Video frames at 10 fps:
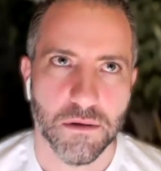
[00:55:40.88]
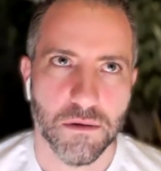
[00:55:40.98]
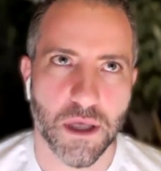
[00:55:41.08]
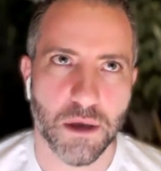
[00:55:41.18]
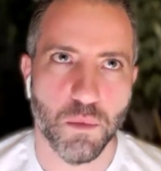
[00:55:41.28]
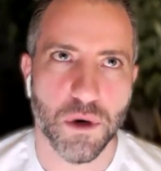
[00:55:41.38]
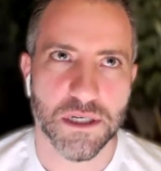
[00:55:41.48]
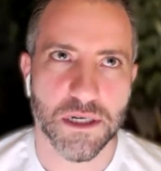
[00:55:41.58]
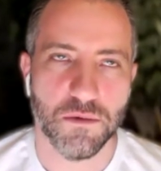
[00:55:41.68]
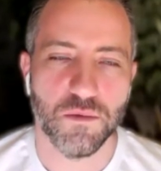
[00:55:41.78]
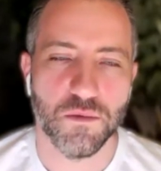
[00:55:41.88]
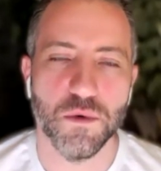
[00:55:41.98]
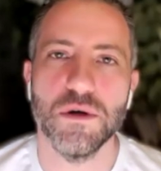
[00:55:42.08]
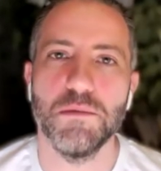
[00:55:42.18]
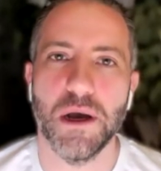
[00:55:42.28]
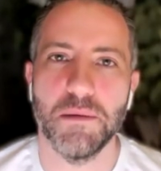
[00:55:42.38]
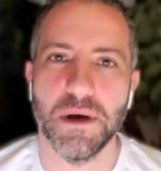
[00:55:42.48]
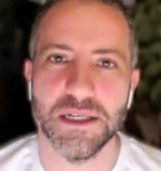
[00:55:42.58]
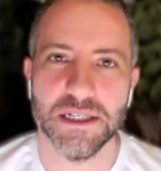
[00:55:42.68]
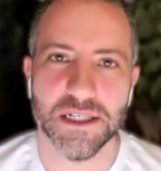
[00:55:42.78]
that wasn't ruled by
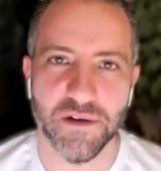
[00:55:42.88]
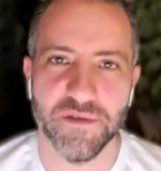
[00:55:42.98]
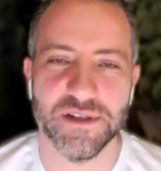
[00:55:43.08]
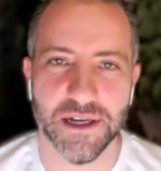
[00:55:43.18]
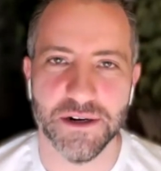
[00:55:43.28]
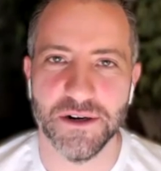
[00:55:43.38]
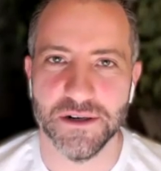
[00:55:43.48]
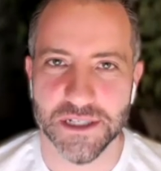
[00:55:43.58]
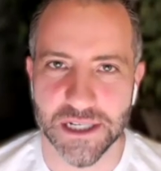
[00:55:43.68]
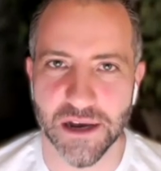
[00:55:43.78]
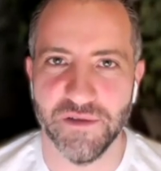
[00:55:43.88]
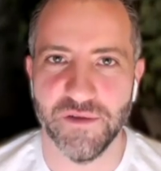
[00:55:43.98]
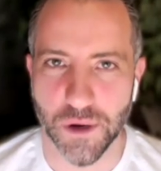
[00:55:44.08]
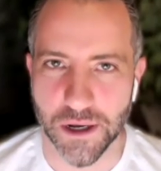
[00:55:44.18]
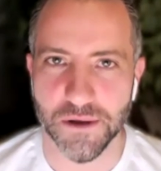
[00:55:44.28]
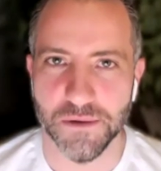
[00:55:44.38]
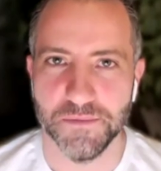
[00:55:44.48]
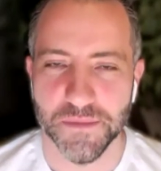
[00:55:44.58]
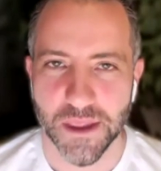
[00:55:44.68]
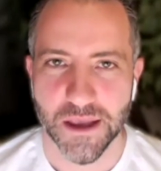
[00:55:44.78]
my self centered self will.
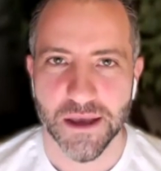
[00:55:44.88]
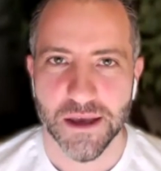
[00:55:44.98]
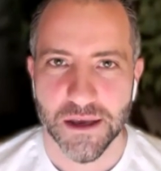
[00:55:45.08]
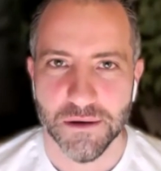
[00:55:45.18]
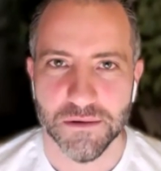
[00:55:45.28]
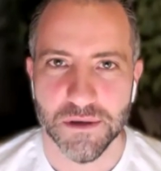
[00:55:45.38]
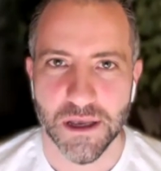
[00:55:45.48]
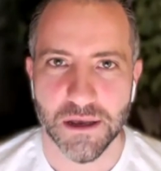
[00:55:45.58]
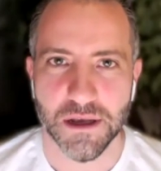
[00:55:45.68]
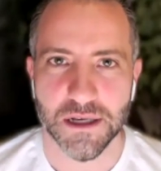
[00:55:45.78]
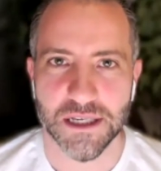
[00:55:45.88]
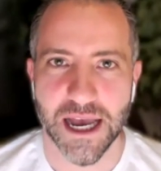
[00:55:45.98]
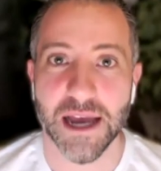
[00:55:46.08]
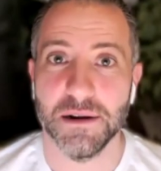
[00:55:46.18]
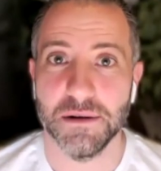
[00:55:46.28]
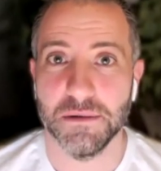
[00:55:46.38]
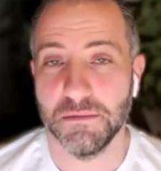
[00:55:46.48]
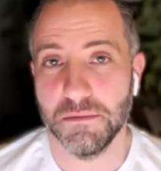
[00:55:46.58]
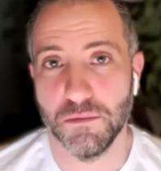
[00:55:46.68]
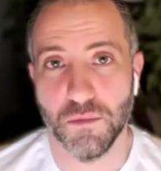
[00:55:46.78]
Because that
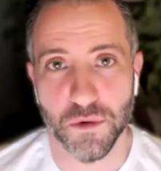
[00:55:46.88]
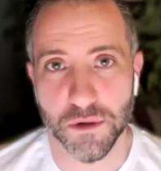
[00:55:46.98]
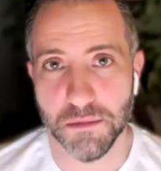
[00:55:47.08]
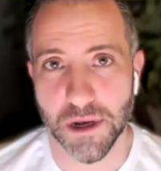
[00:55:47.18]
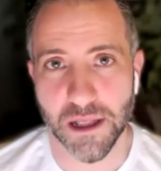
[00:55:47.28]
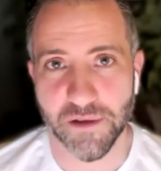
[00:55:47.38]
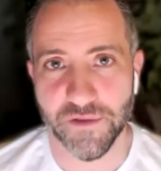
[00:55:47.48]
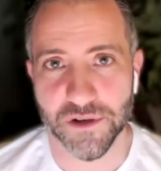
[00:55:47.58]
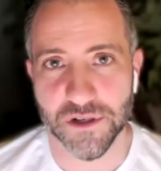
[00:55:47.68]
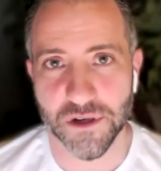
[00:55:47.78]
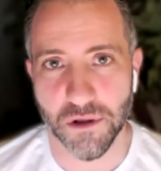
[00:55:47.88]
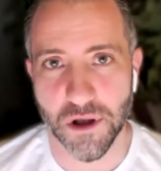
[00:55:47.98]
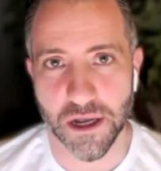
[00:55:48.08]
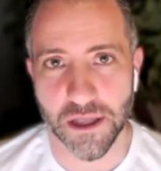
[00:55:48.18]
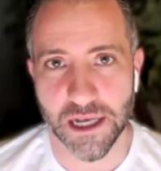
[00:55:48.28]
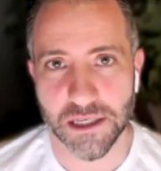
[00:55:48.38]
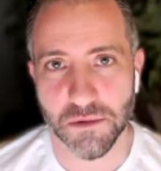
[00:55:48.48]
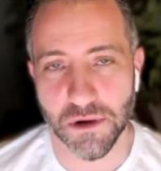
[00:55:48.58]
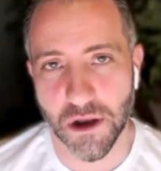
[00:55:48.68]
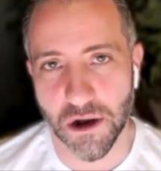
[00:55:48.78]
ruled my life for so long, and that's
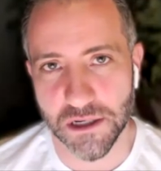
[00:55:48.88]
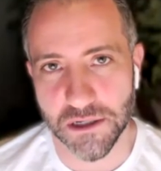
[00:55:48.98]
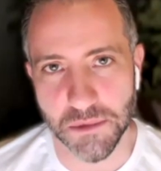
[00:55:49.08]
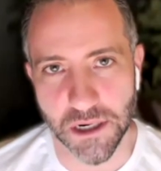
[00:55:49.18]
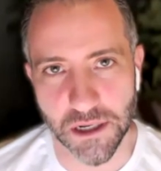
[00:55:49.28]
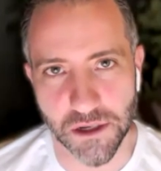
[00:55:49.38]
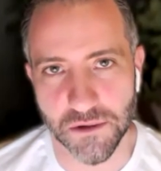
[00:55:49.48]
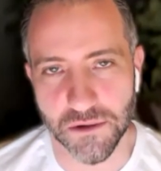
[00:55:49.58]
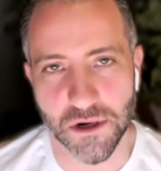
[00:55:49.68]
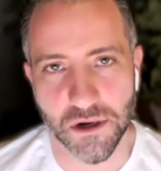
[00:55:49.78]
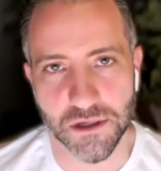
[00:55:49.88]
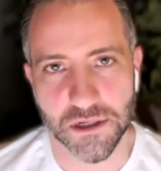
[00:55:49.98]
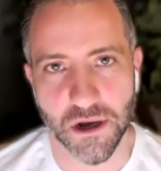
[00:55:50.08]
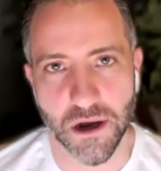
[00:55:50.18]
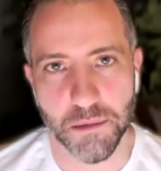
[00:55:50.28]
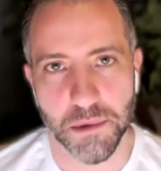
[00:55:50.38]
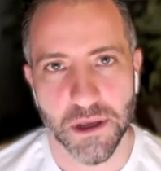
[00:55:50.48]
what caused me to use nonstop